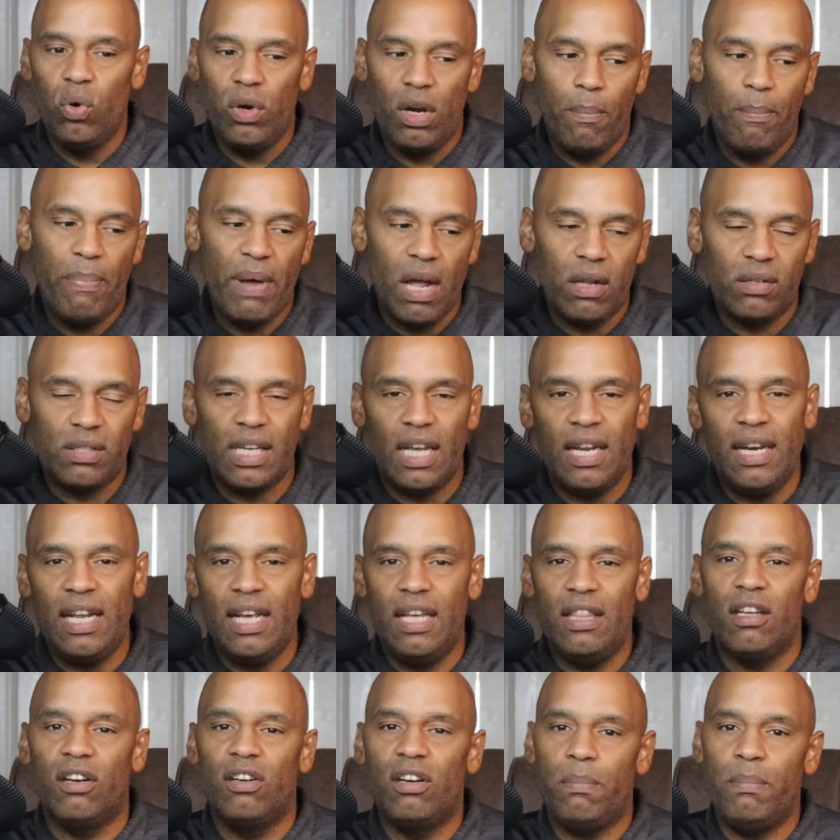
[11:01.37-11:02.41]
two of the belts in
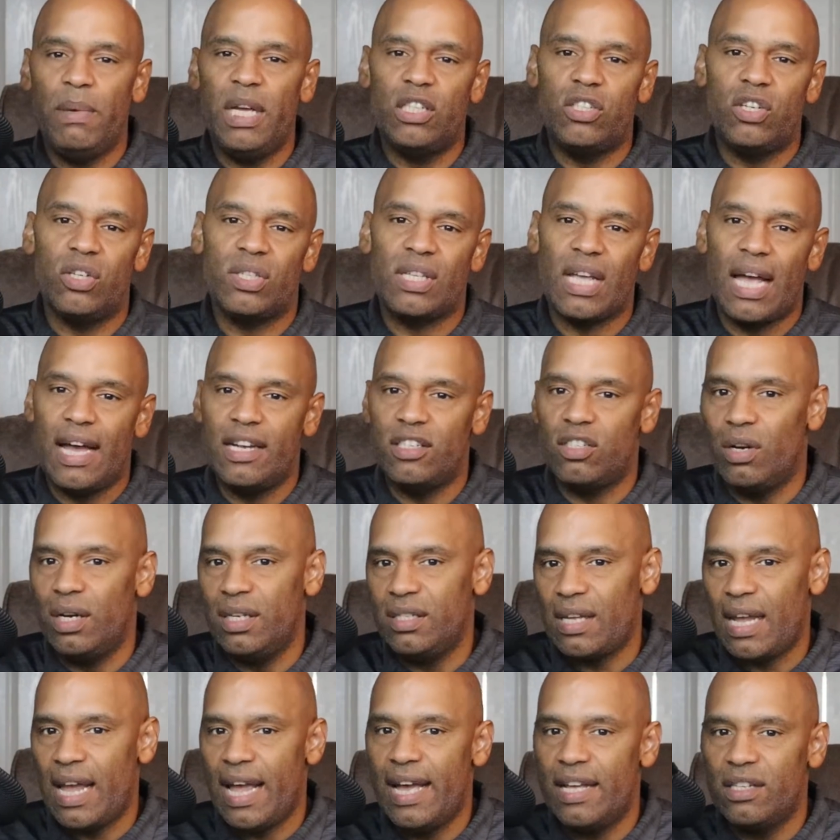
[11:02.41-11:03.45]
either Demetrius
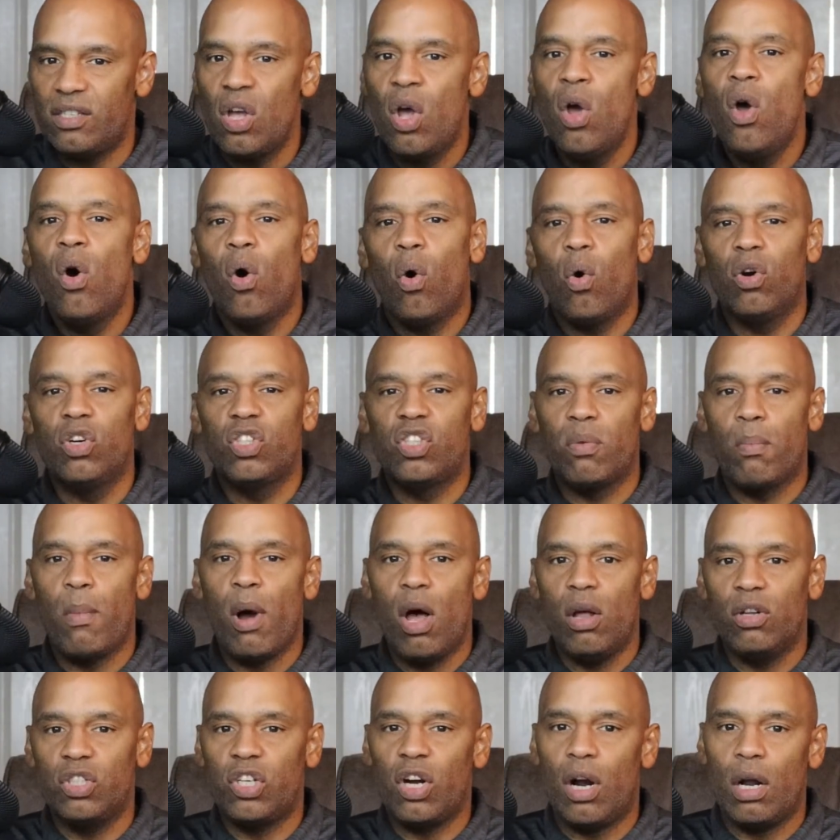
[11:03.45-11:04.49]
Andrade's hands or
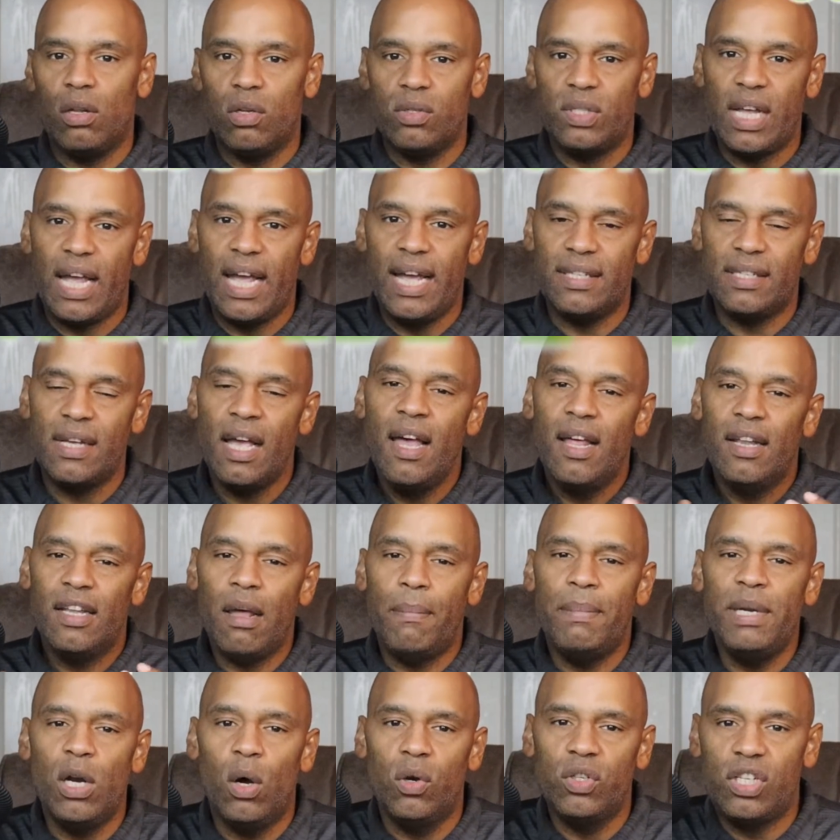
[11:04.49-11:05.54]
Jermall Charlo's hands.
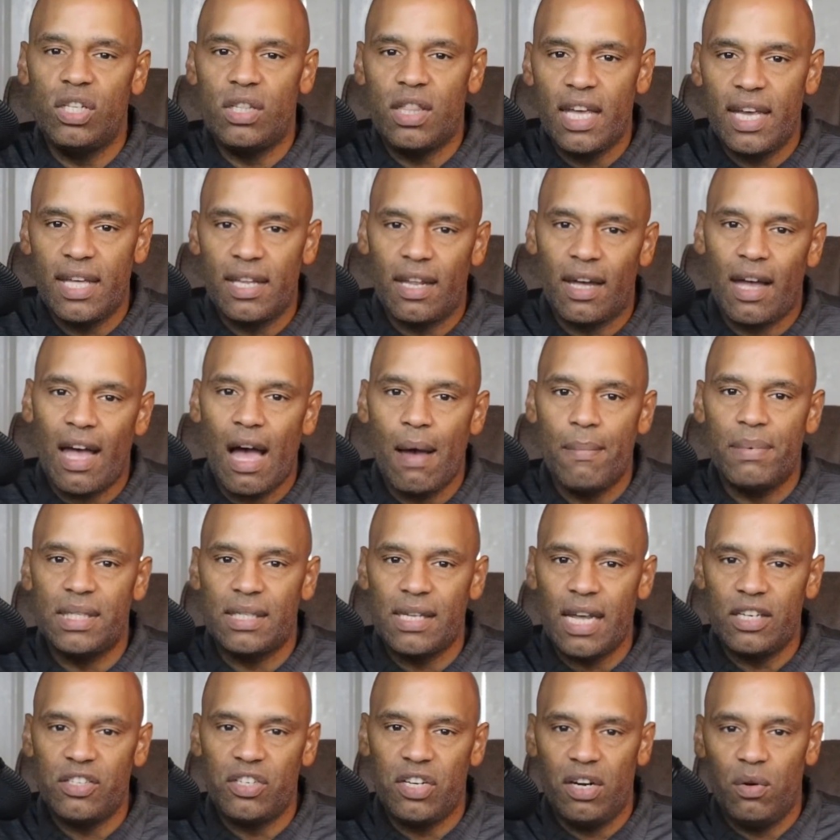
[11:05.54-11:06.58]
Let me know what you think in the comment
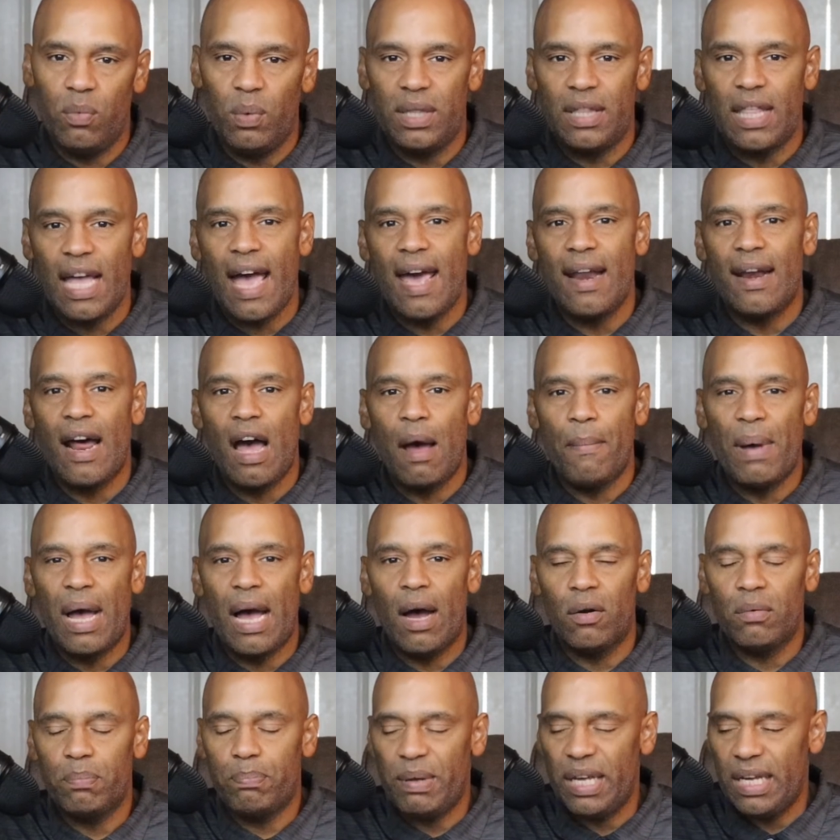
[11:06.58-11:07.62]
section. And with that, I'm
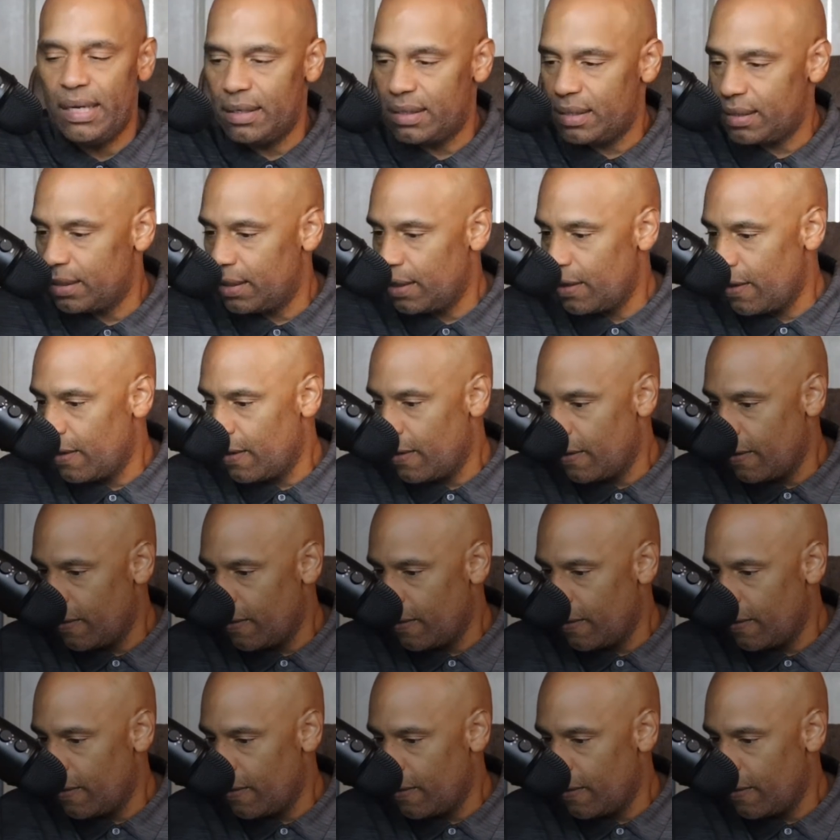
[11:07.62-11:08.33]
out. Peace.